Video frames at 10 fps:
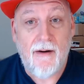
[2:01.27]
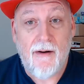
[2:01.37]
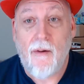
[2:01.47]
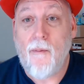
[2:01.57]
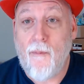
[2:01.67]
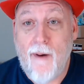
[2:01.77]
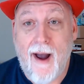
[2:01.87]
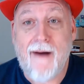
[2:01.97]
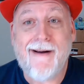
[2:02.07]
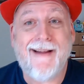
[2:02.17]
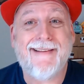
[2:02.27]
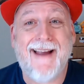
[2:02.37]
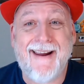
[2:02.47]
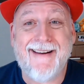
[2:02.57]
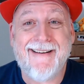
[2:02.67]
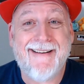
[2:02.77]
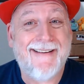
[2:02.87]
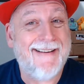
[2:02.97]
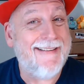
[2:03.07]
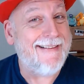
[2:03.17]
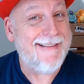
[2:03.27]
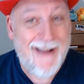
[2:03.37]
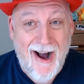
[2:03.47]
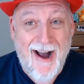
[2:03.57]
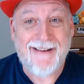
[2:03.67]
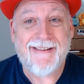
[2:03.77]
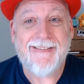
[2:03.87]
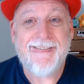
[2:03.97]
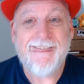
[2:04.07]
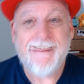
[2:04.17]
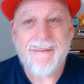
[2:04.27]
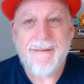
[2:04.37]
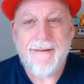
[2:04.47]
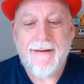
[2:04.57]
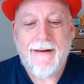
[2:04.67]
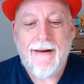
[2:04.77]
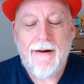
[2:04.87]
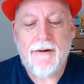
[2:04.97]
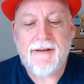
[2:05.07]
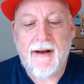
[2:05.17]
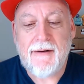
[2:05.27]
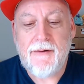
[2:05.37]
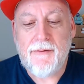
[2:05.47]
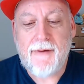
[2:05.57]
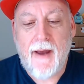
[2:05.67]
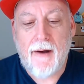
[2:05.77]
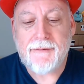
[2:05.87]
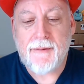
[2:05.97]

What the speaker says: Wow, I like it a lot. Here's a 2000